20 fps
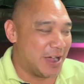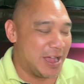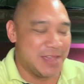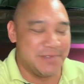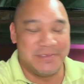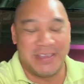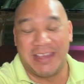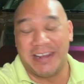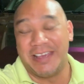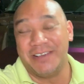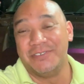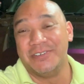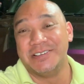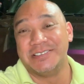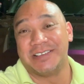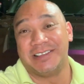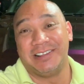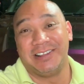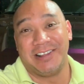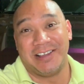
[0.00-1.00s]
I mean, it
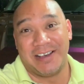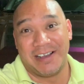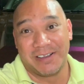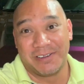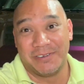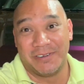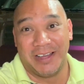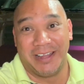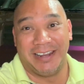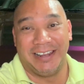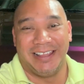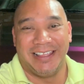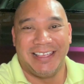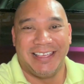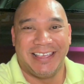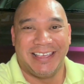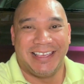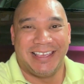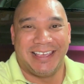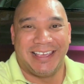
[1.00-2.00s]
was a long one.
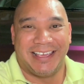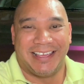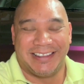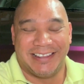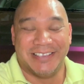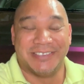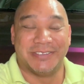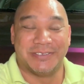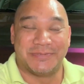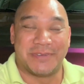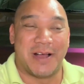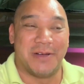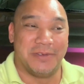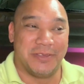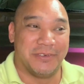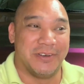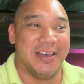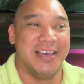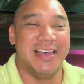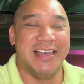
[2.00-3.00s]
This was
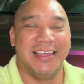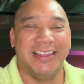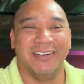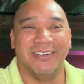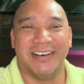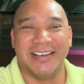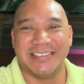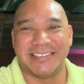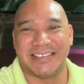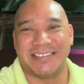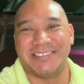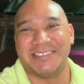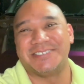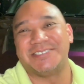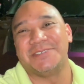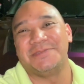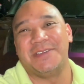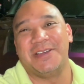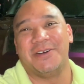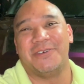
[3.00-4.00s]
probably one of the ones that
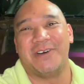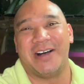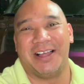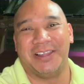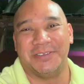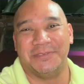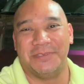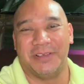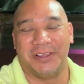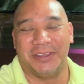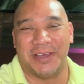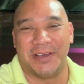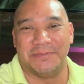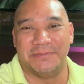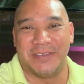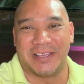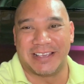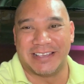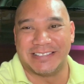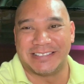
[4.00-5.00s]
just took me a while to build
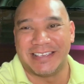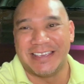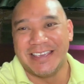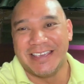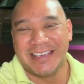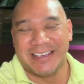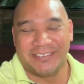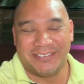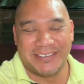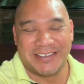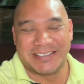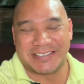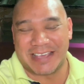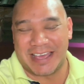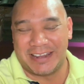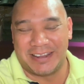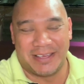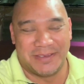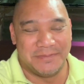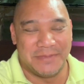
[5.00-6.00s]
up because we just
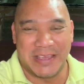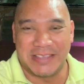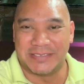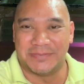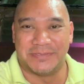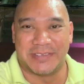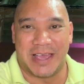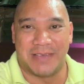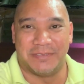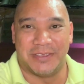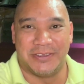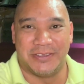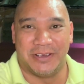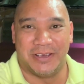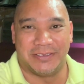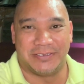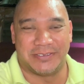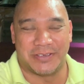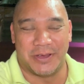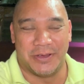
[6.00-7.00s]
had to make some time to
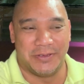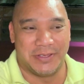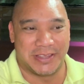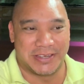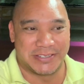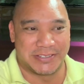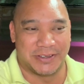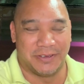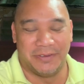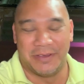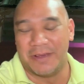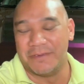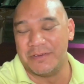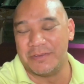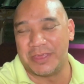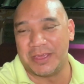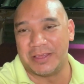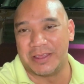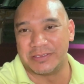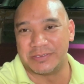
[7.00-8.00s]
do it so we can show
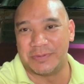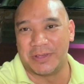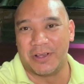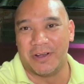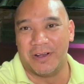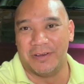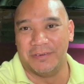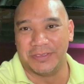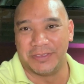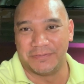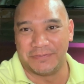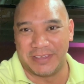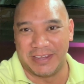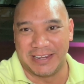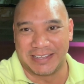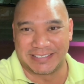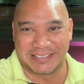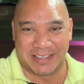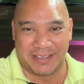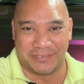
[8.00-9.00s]
everything that's been going on with the
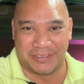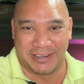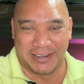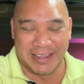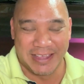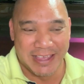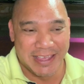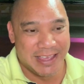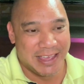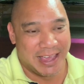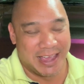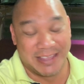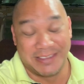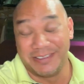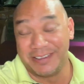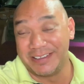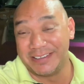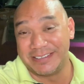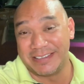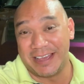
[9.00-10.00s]
Phoenix 7.
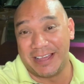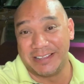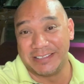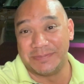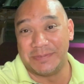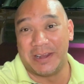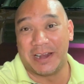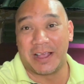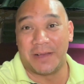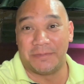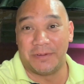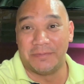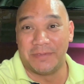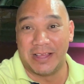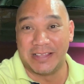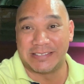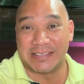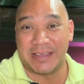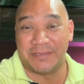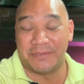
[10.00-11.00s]
As you can tell, it's been a couple
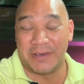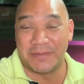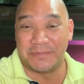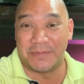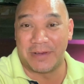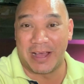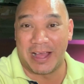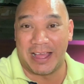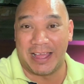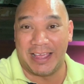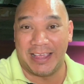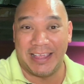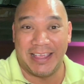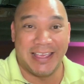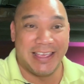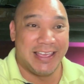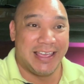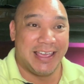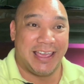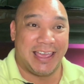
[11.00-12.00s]
months that went by
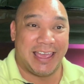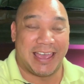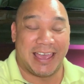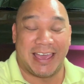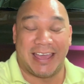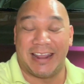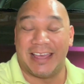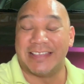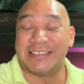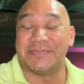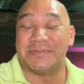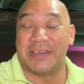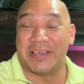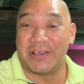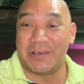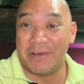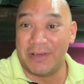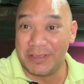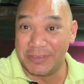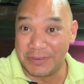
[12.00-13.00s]
and it's
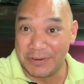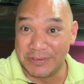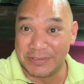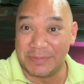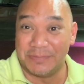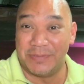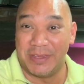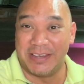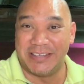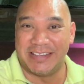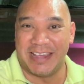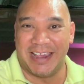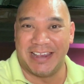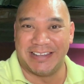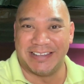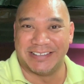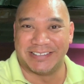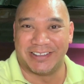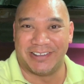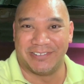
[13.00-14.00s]
been going through some big
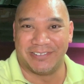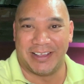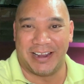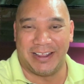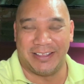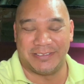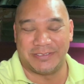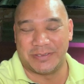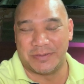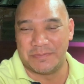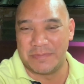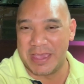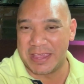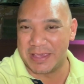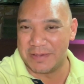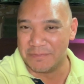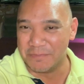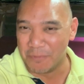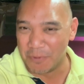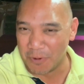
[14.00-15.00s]
changes already to
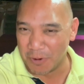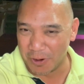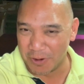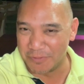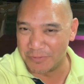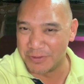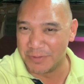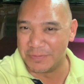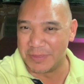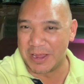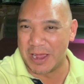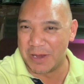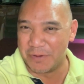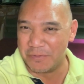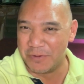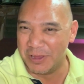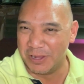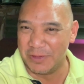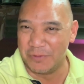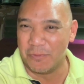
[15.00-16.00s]
make it more of something I
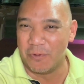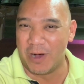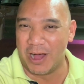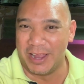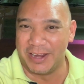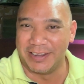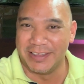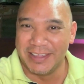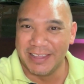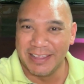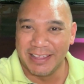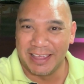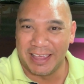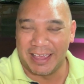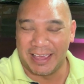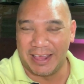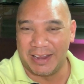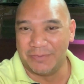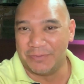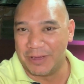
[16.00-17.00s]
really want.
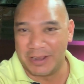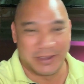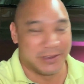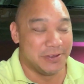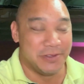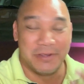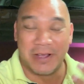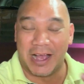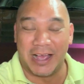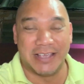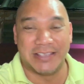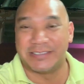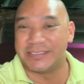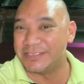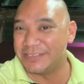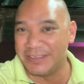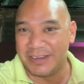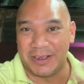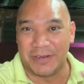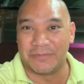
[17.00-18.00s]
And what you
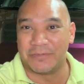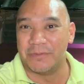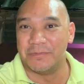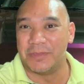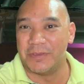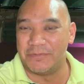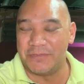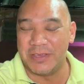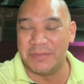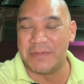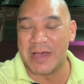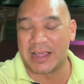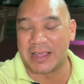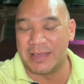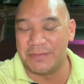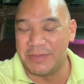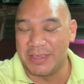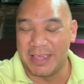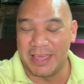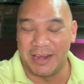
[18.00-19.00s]
guys, you know, from the
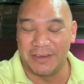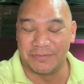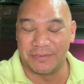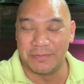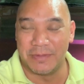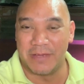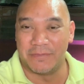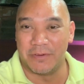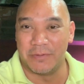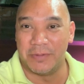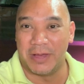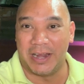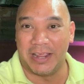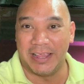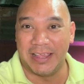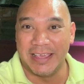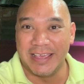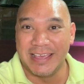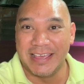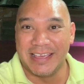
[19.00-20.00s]
feedback I've been getting from
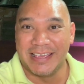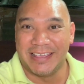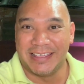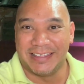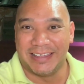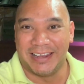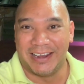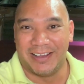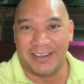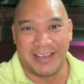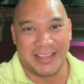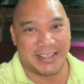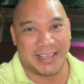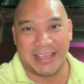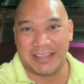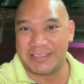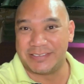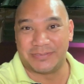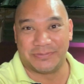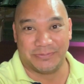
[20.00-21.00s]
everybody, you know,
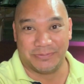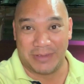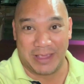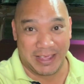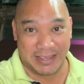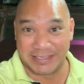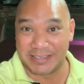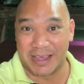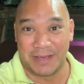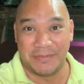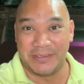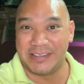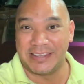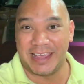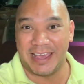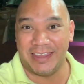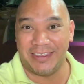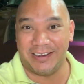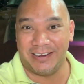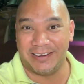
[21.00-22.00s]
it's coming
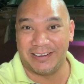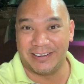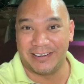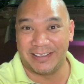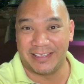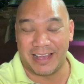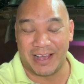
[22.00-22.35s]
together.